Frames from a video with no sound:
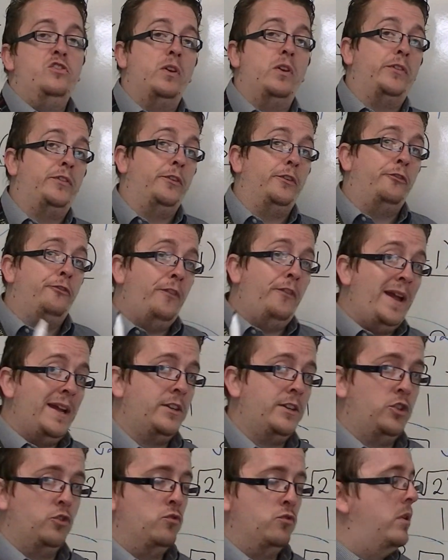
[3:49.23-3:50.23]
you're asked to
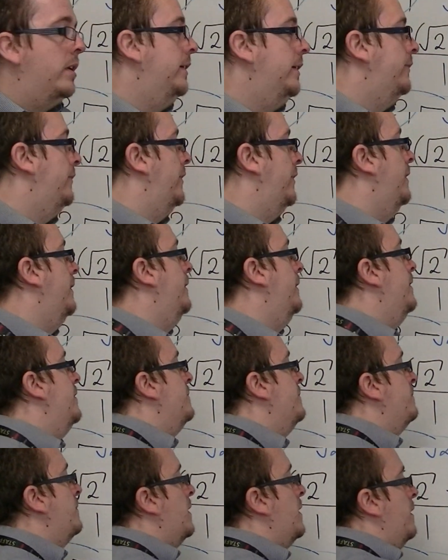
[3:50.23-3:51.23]
factorise it.
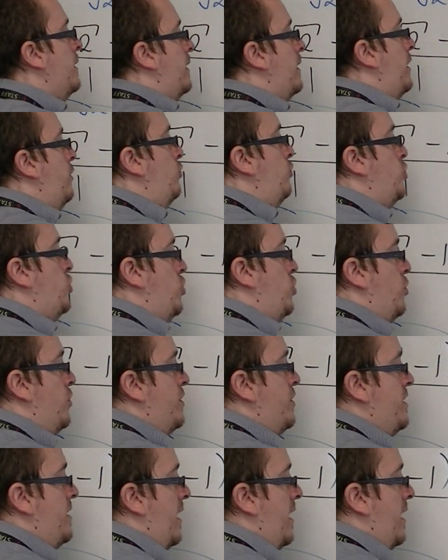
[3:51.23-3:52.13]
You should